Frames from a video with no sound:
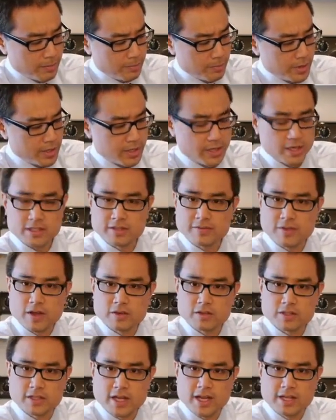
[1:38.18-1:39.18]
because of
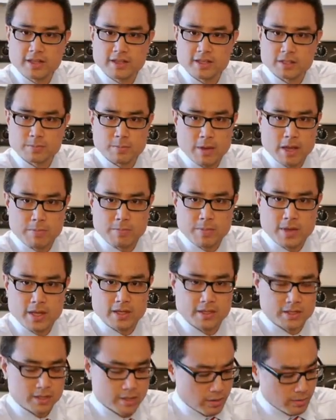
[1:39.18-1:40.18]
how tight this might
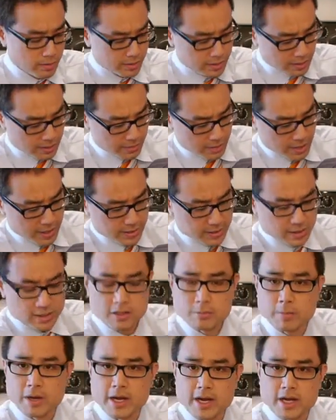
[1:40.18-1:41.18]
be. So in some
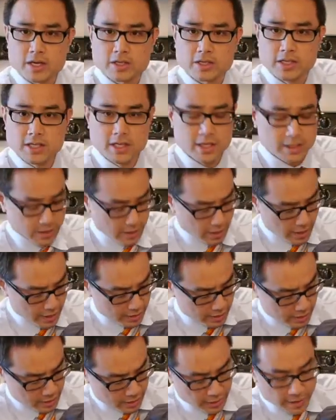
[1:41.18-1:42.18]
cases you might actually need to
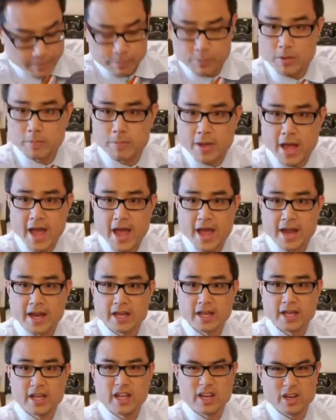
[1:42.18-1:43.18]
unclip the
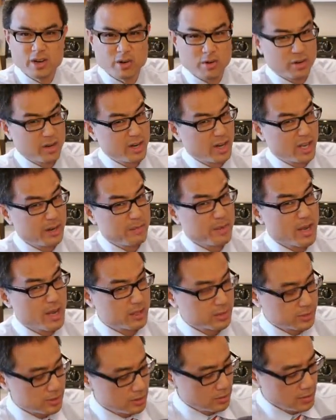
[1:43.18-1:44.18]
bag in order to get them
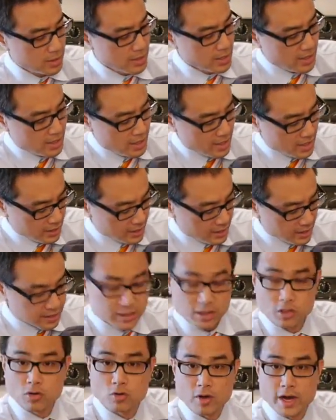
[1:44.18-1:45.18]
out. So
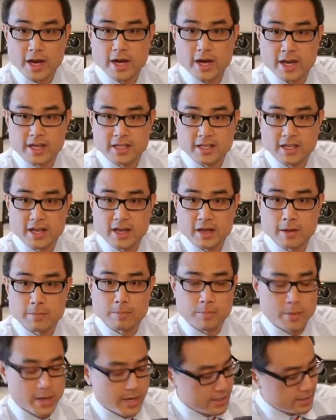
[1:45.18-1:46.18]
it's a great
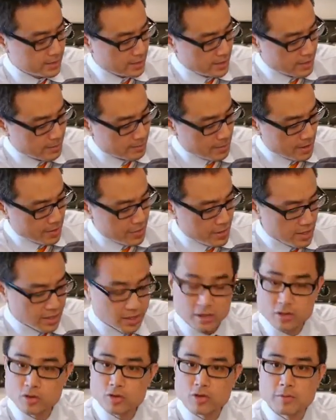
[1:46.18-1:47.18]
idea, but I think
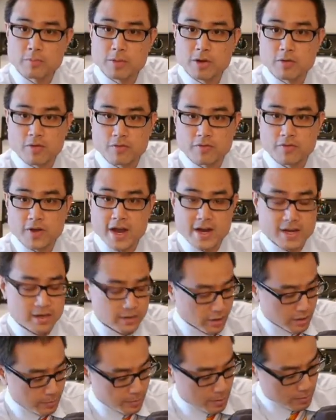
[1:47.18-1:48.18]
it could have been refined a
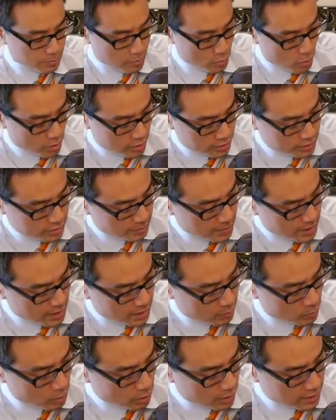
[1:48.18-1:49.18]
little bit more to make
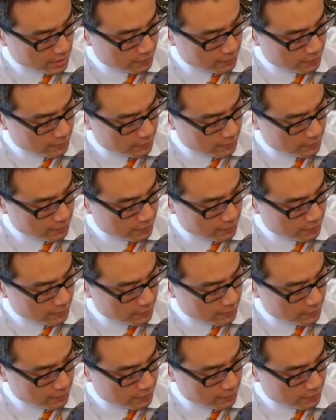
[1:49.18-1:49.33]
it work